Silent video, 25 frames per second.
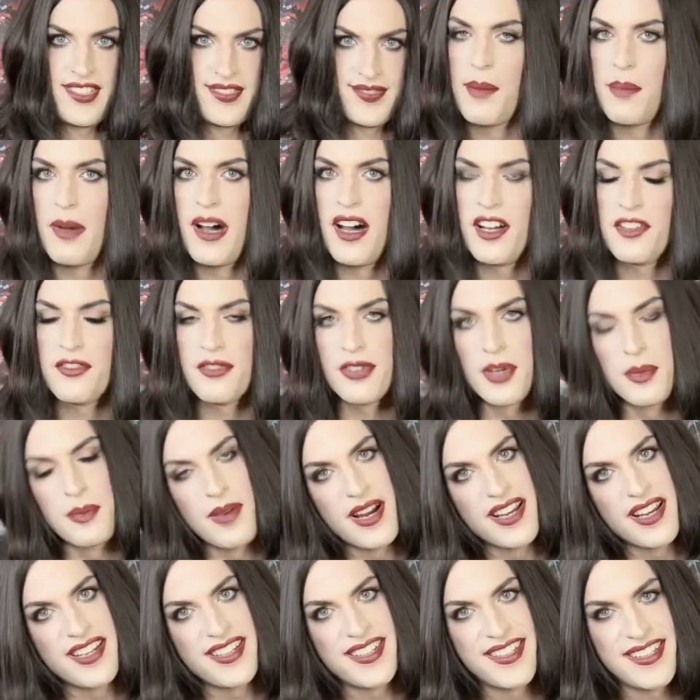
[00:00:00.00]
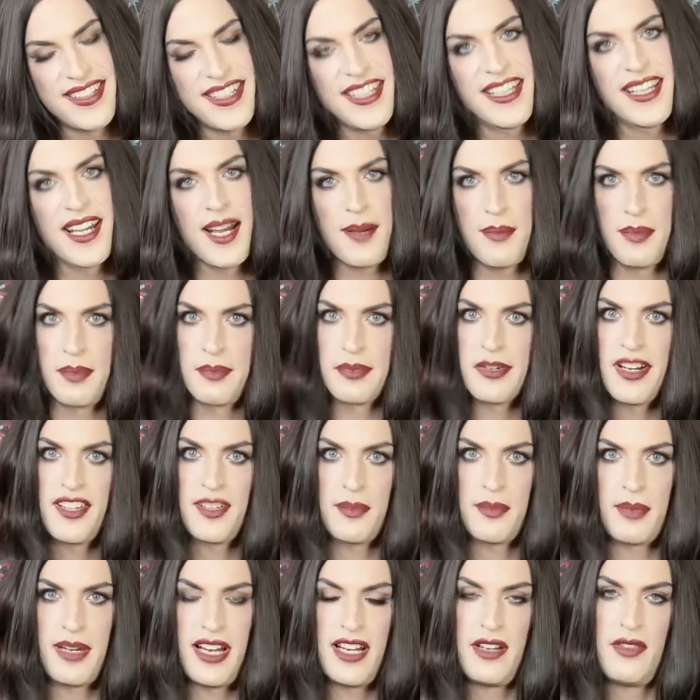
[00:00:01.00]
Apart from my C cup
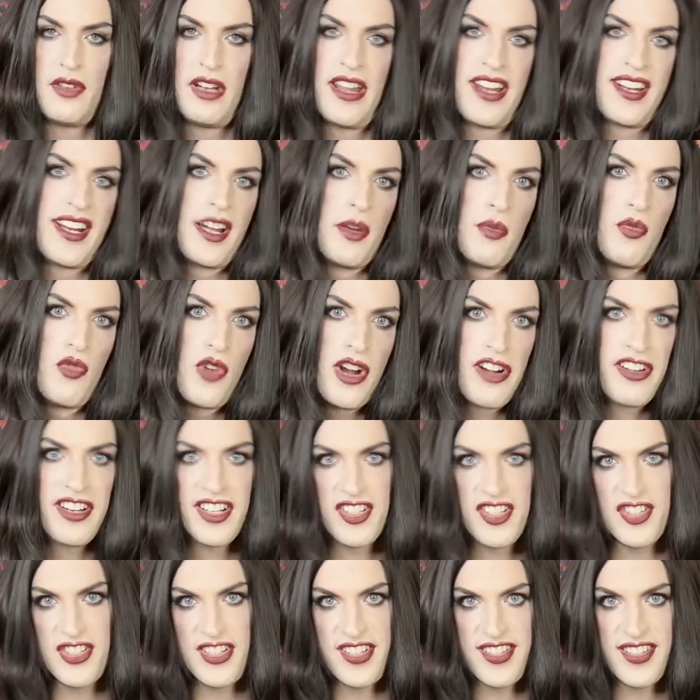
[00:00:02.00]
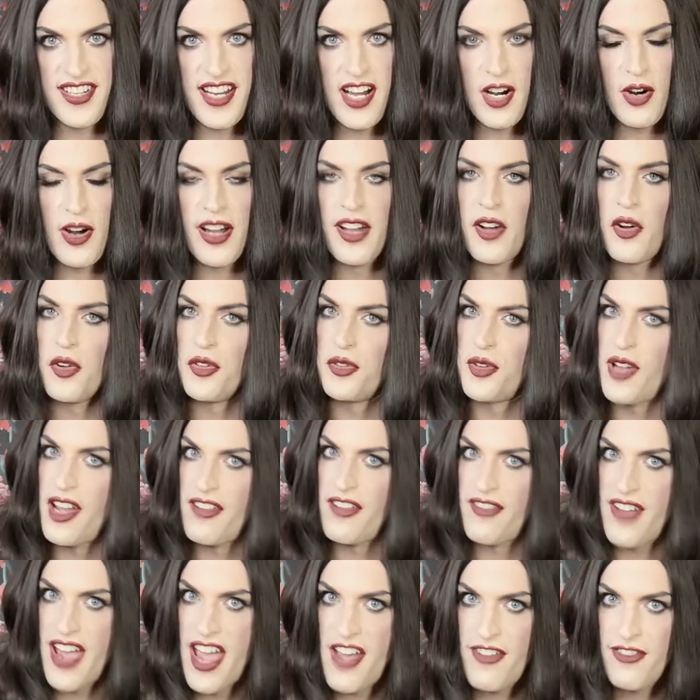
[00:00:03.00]
breastplate that I'm wearing just now, I also
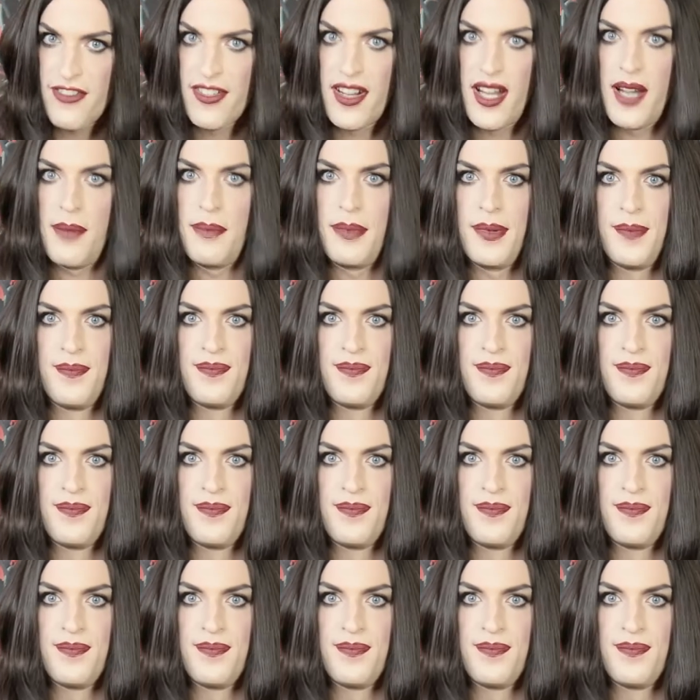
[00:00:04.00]
have a F cup.